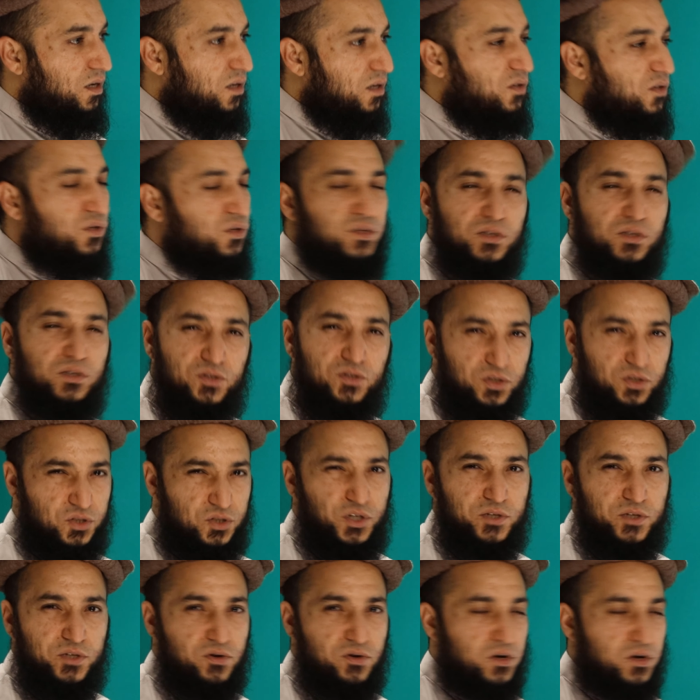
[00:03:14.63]
These are just
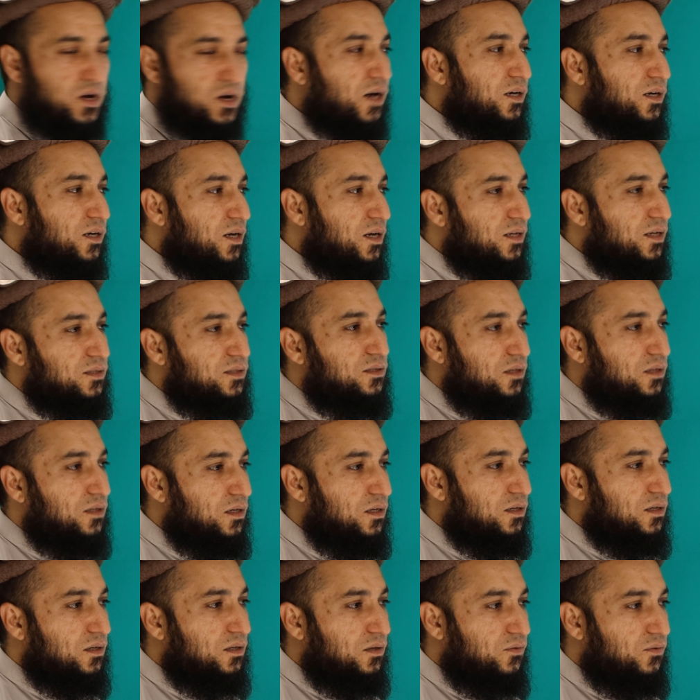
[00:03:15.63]
general guidelines
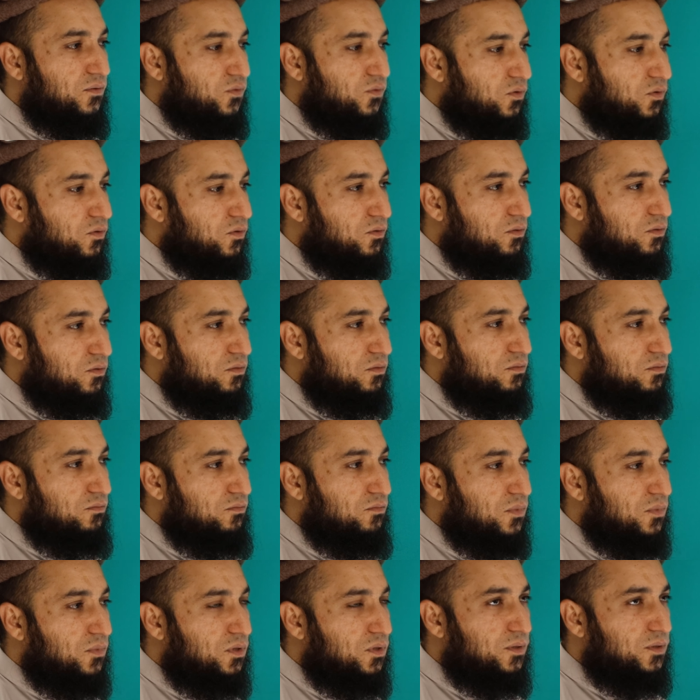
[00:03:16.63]
for
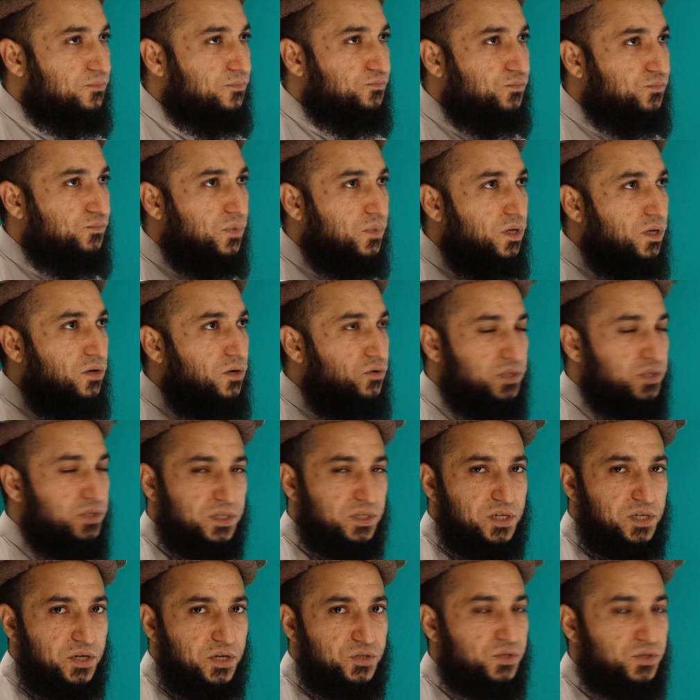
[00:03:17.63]

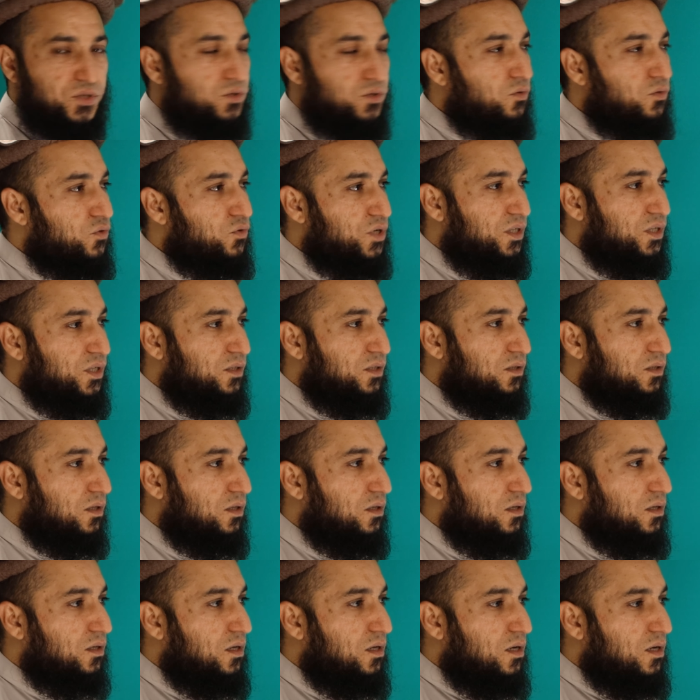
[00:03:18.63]
recitation or reading
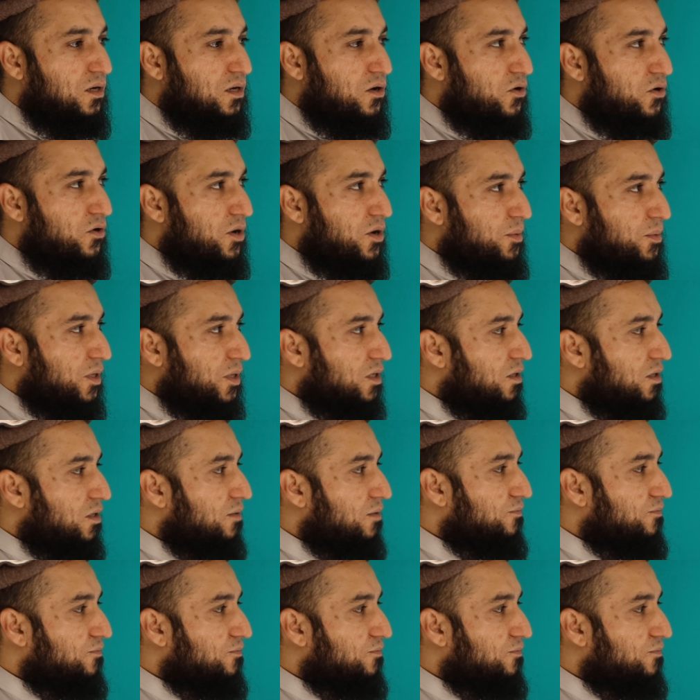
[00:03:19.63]
the Arabic.